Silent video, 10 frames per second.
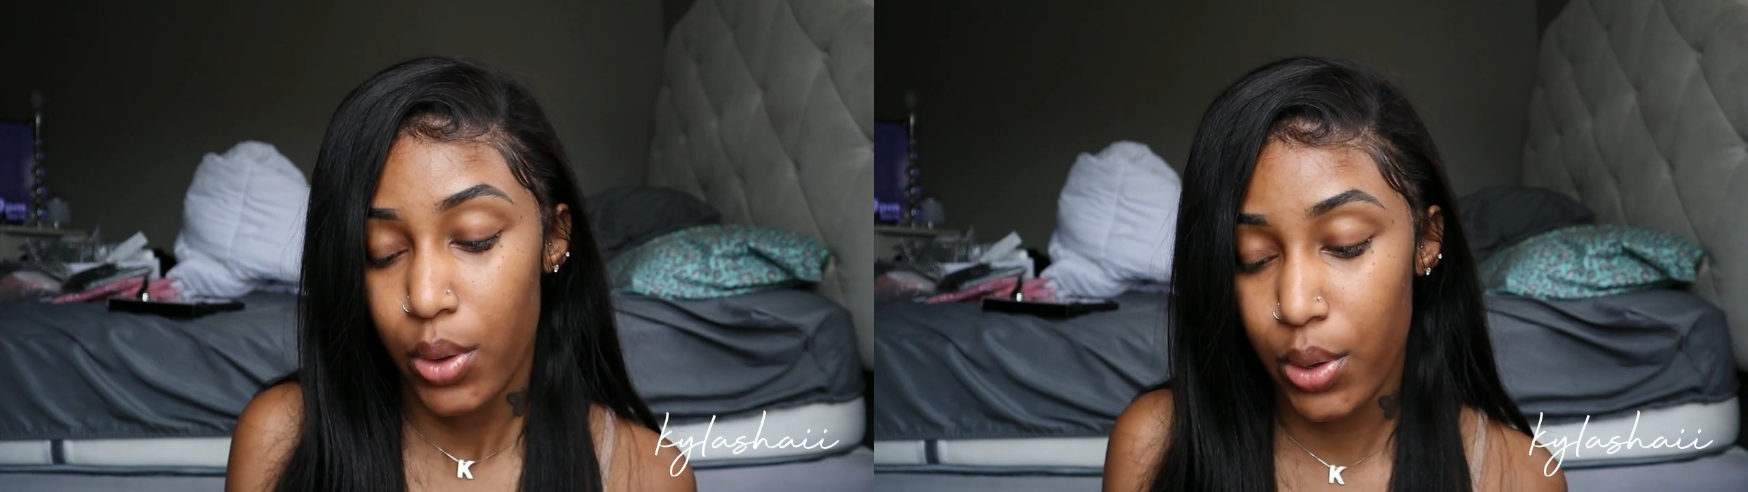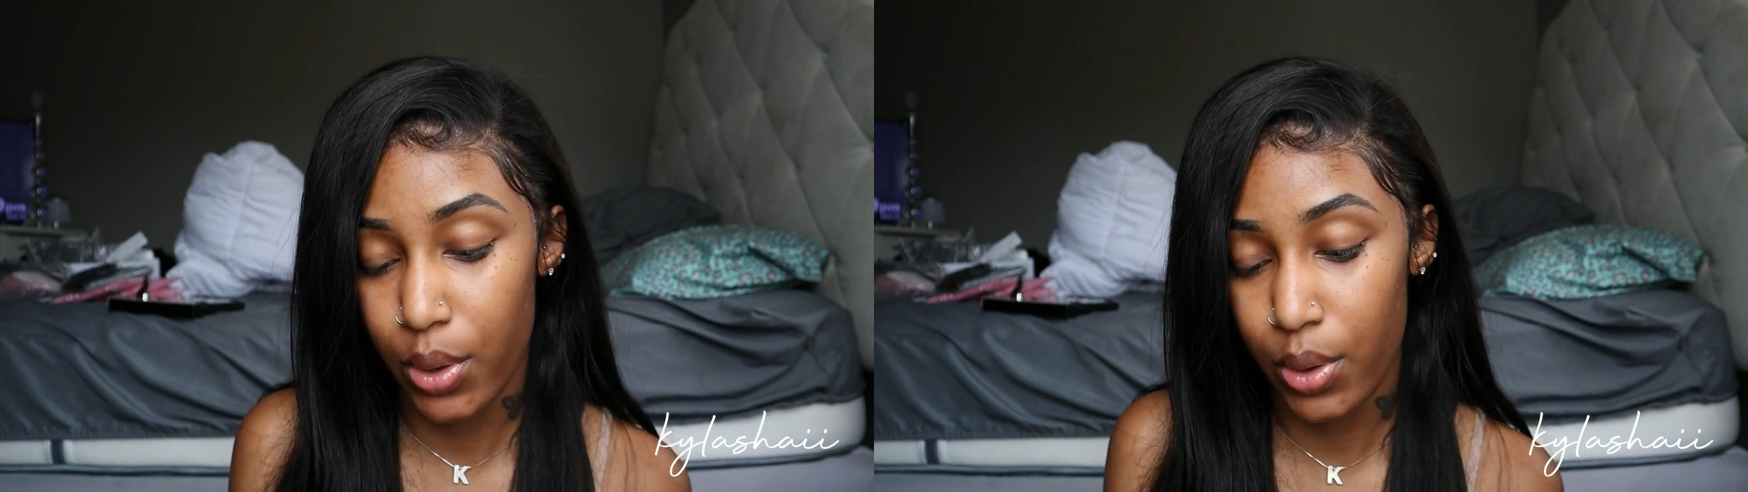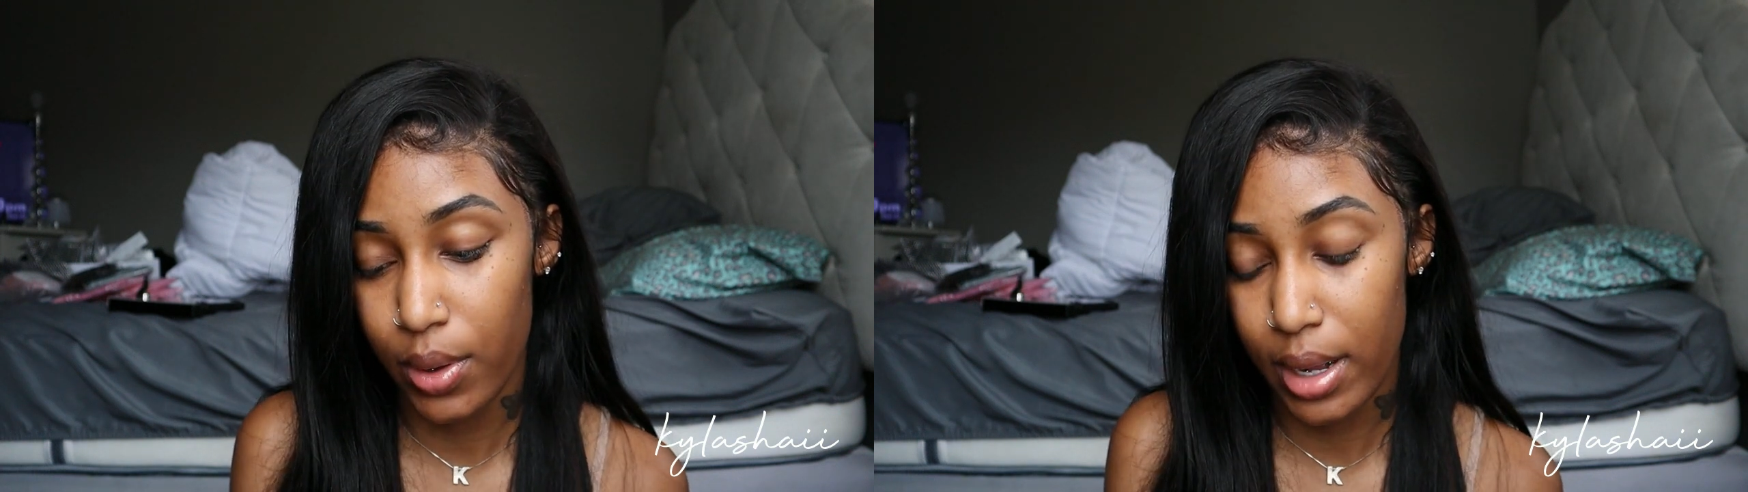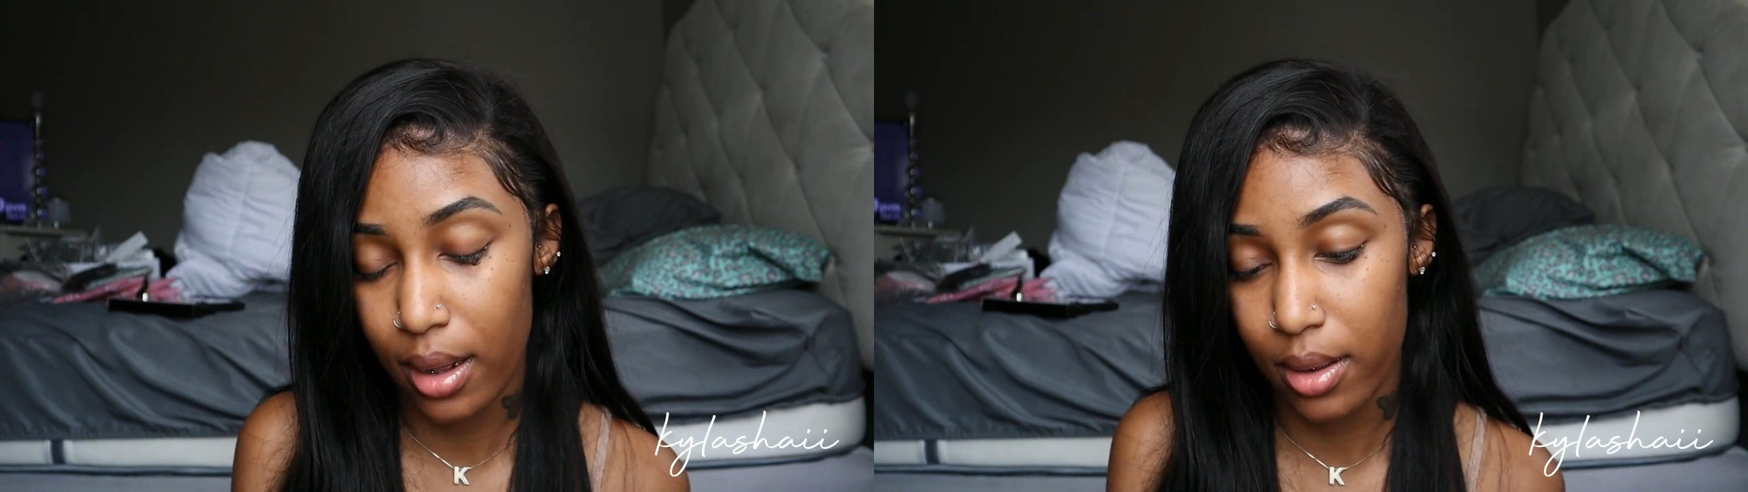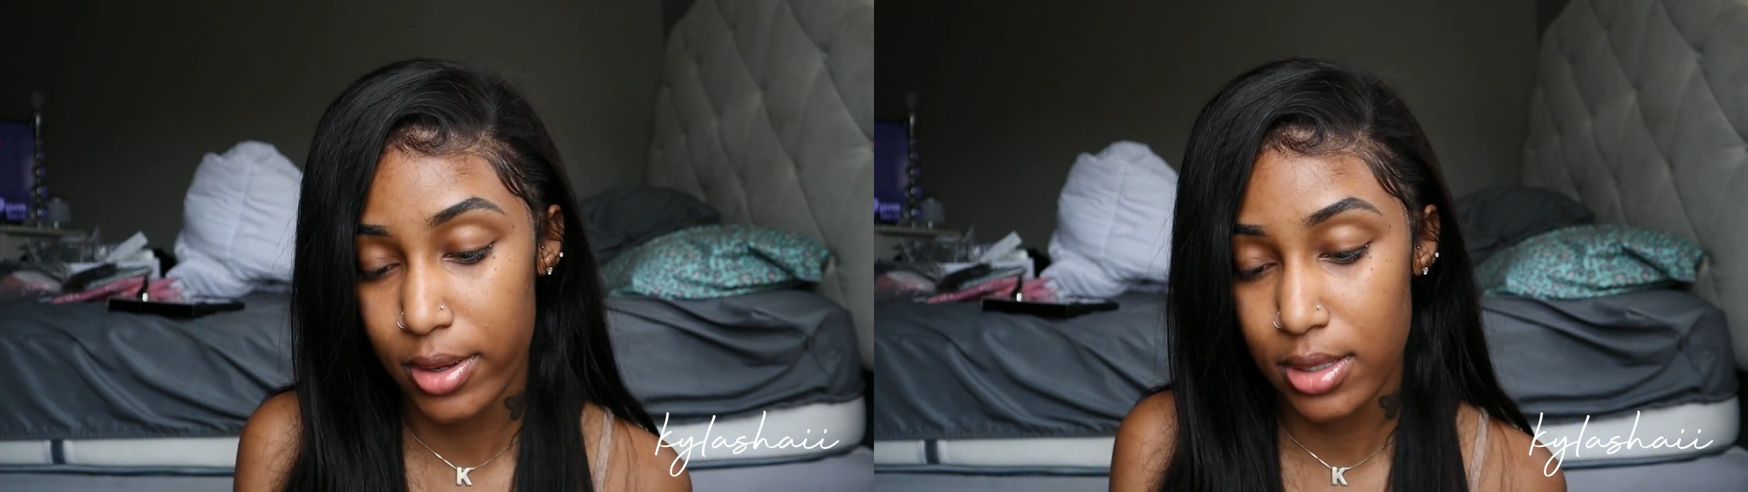
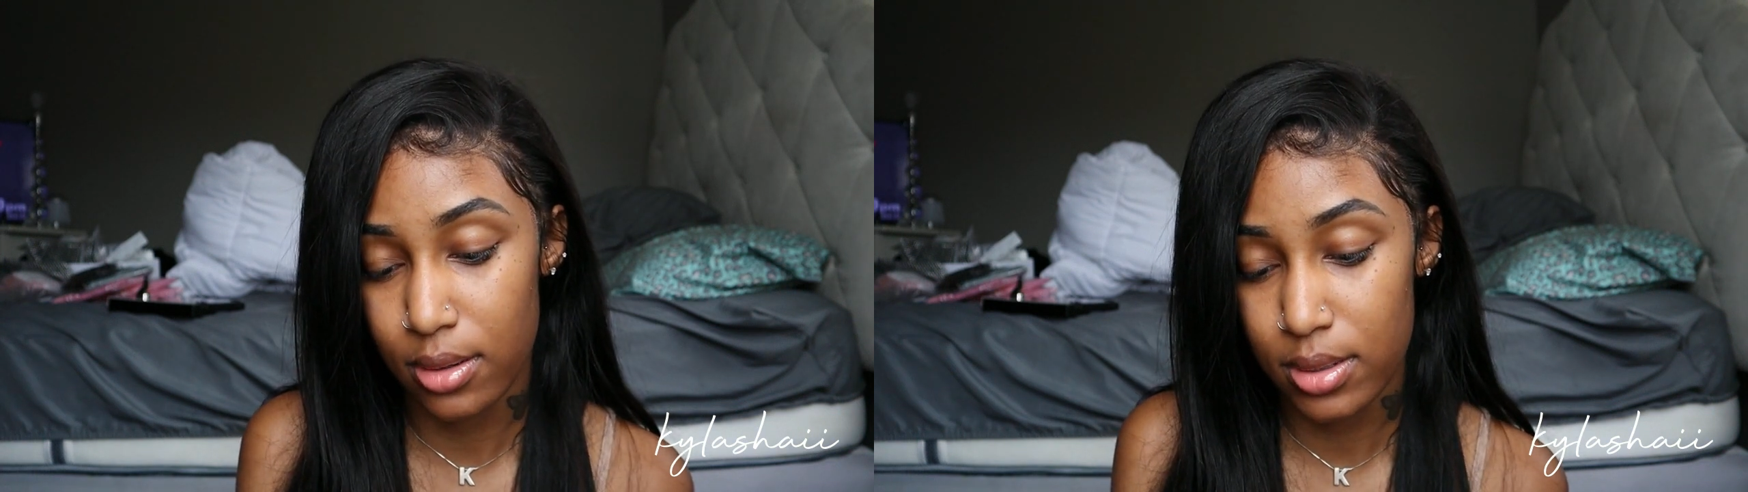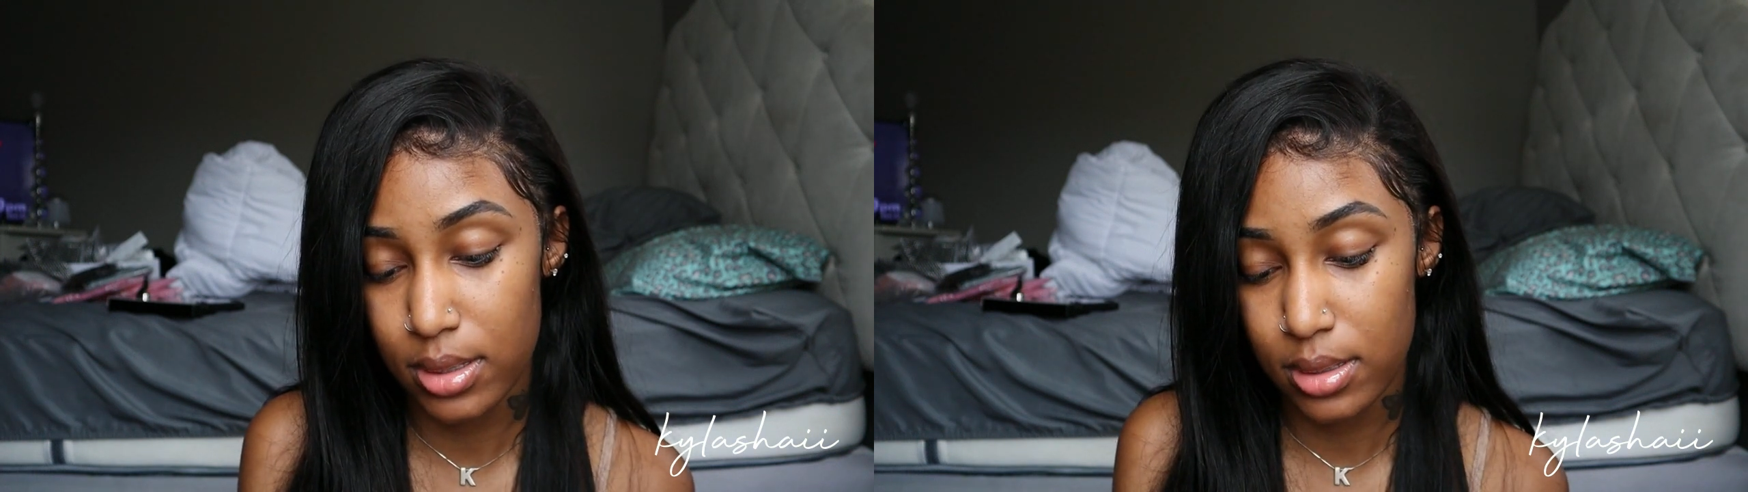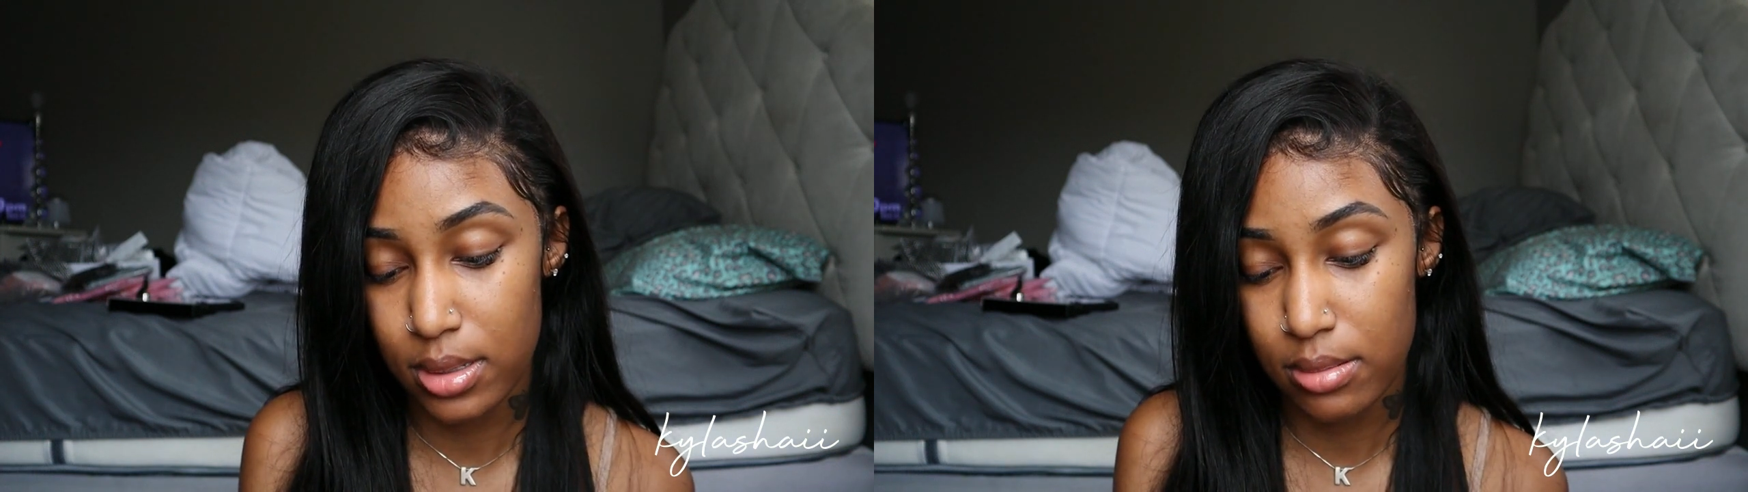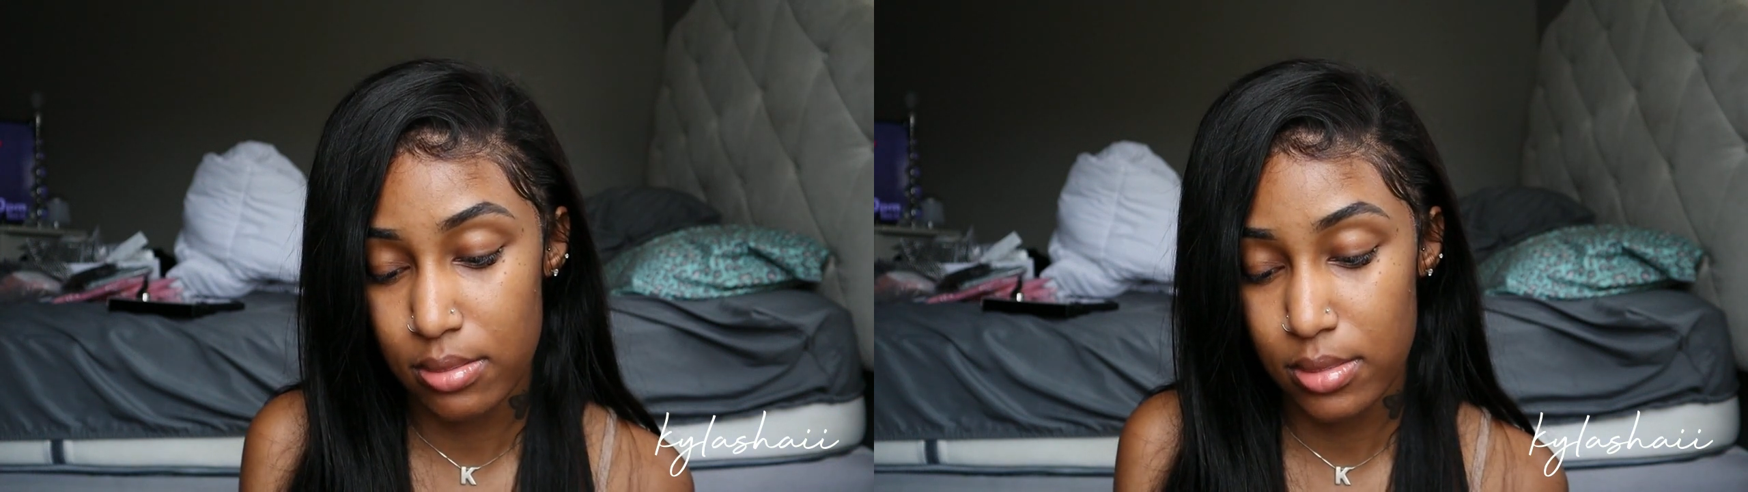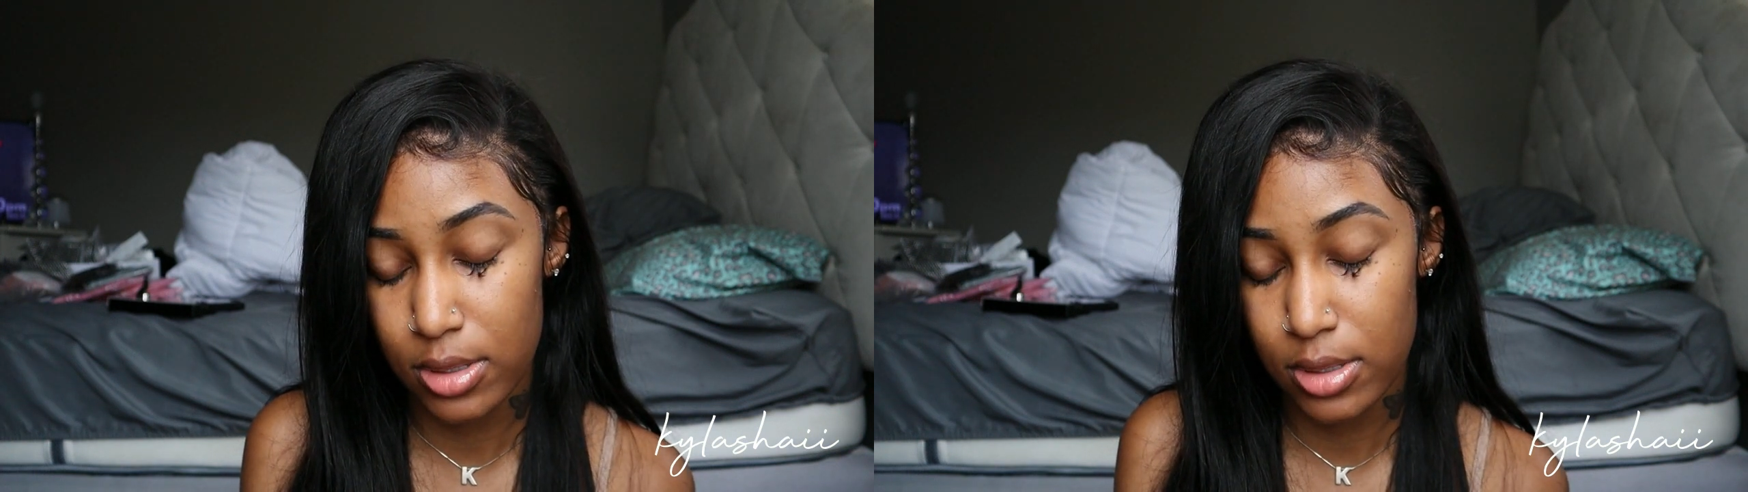I can't wait to go to sleep.